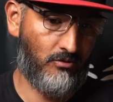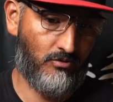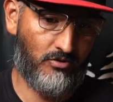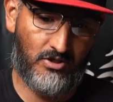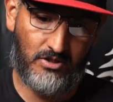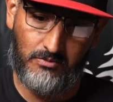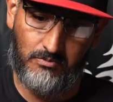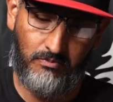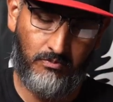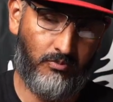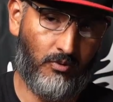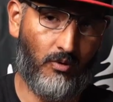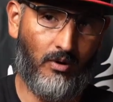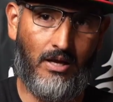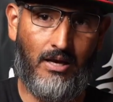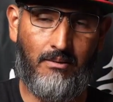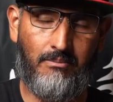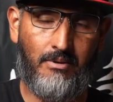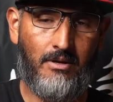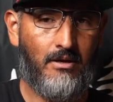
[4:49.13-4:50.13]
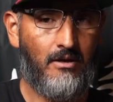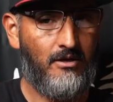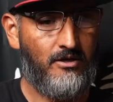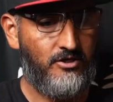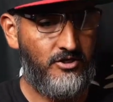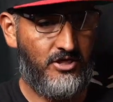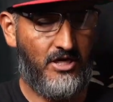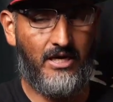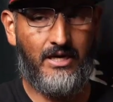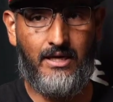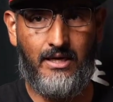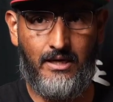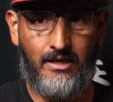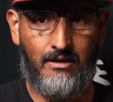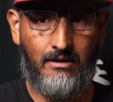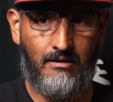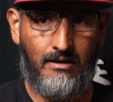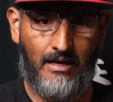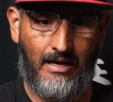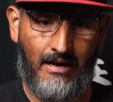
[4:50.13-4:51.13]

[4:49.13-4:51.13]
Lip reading: you just pull up, check in.